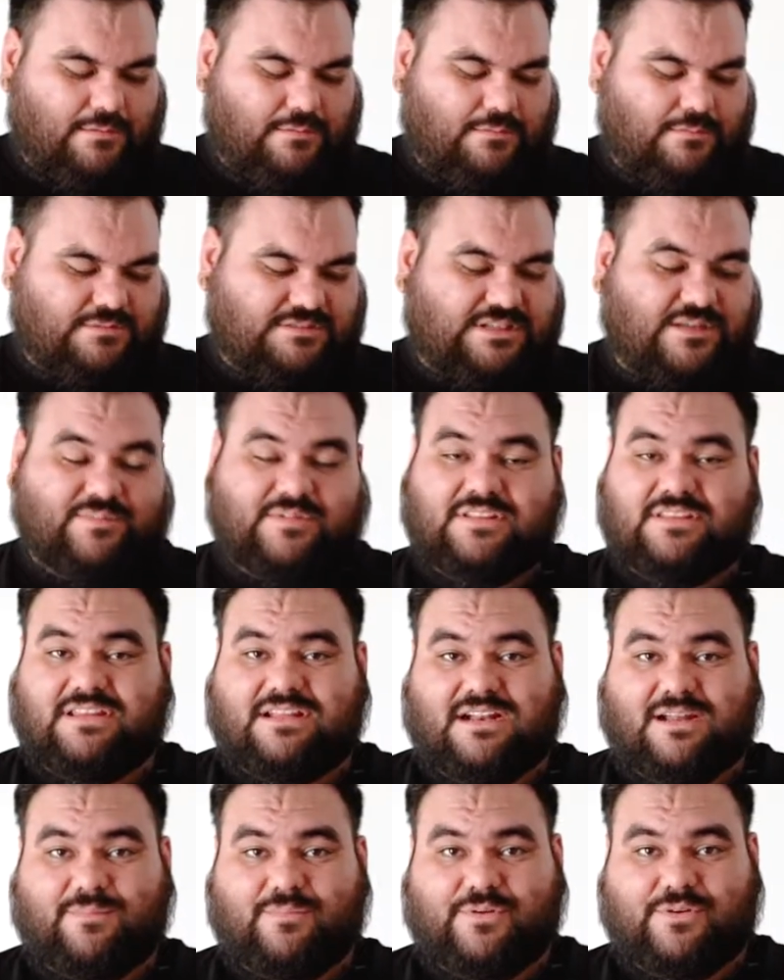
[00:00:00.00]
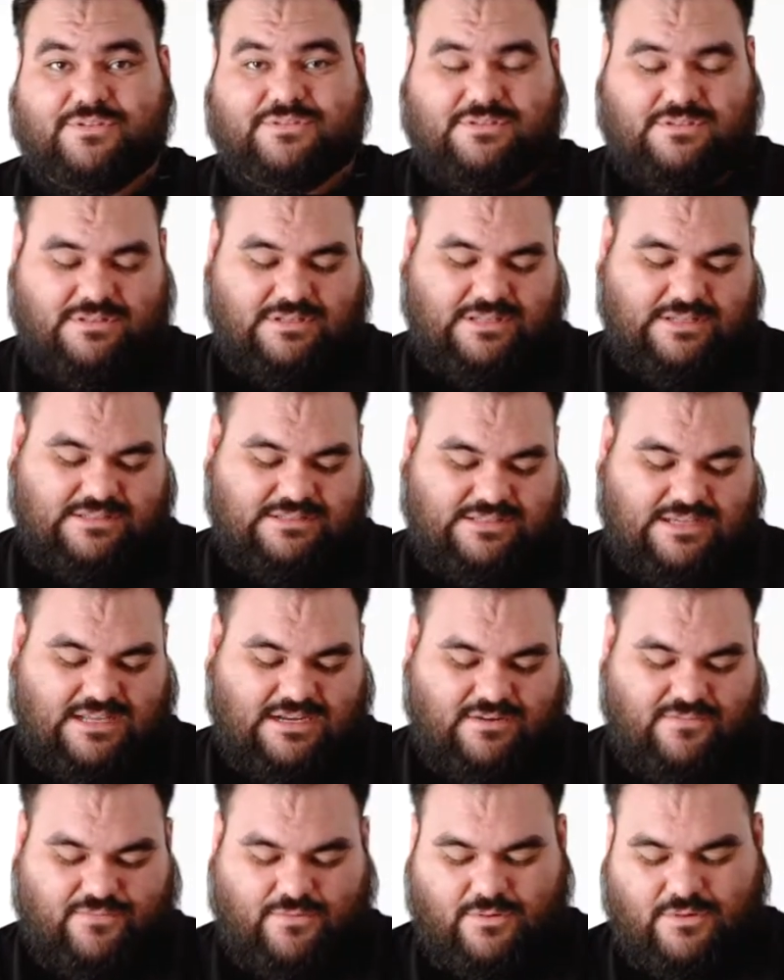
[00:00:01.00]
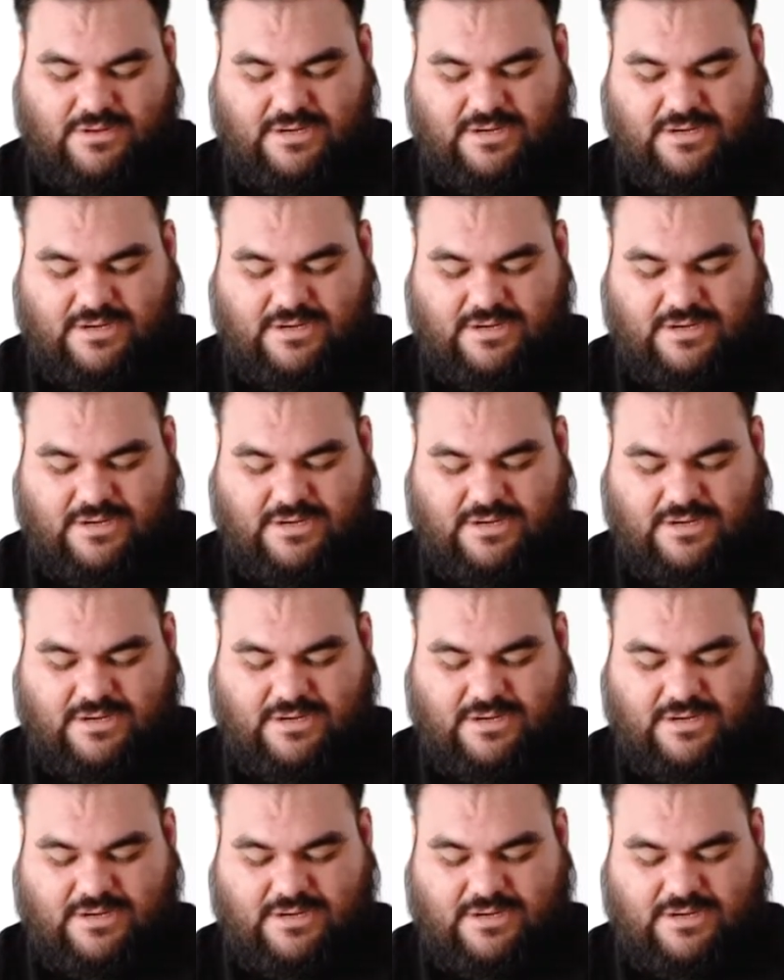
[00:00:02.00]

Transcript: Something that I'm personally excited for